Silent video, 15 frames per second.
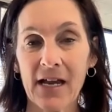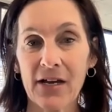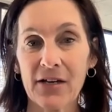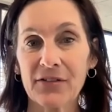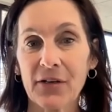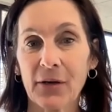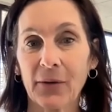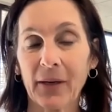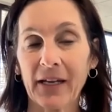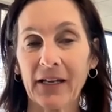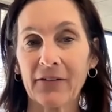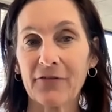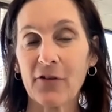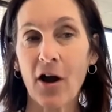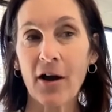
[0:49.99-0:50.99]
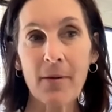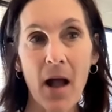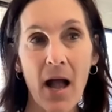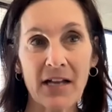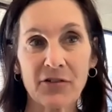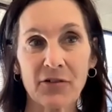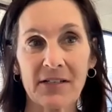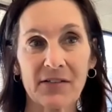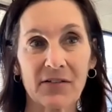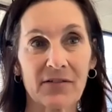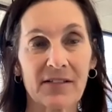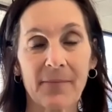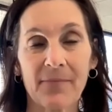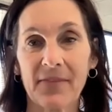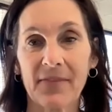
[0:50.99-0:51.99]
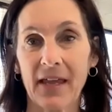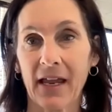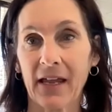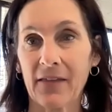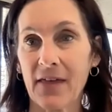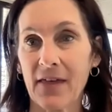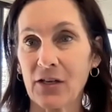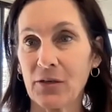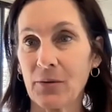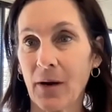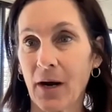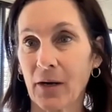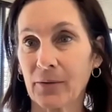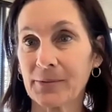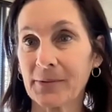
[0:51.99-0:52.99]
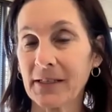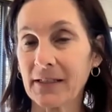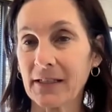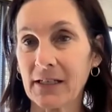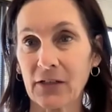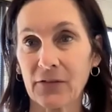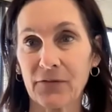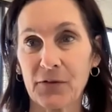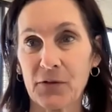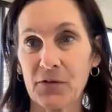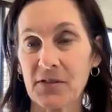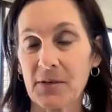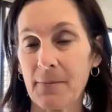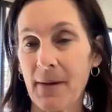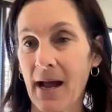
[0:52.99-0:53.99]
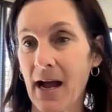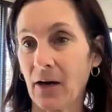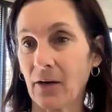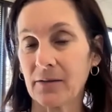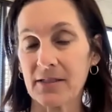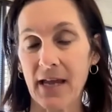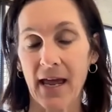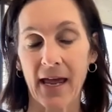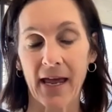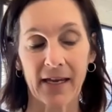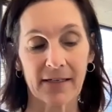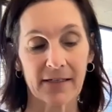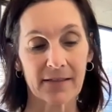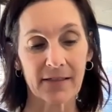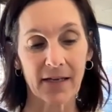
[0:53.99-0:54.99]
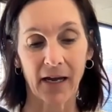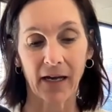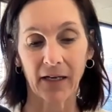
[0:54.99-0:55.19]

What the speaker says: So if carbohydrates are something that you are really confused about and